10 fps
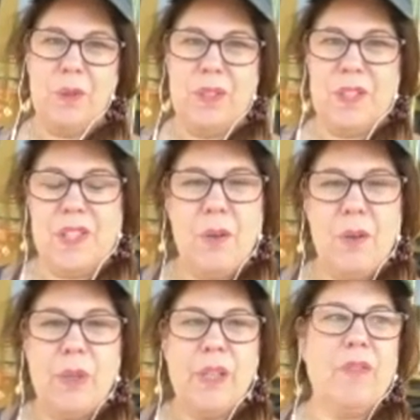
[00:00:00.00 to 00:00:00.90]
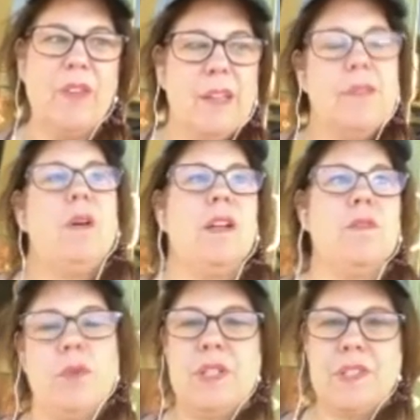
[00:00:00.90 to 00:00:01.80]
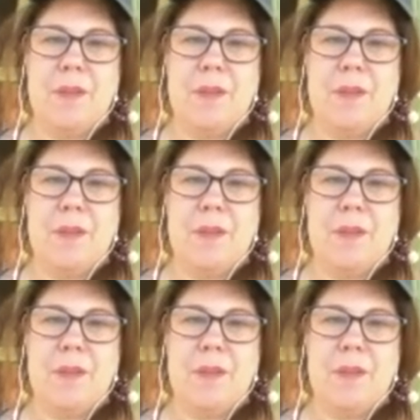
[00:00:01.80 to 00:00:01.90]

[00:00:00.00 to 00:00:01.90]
until we've got them on a voice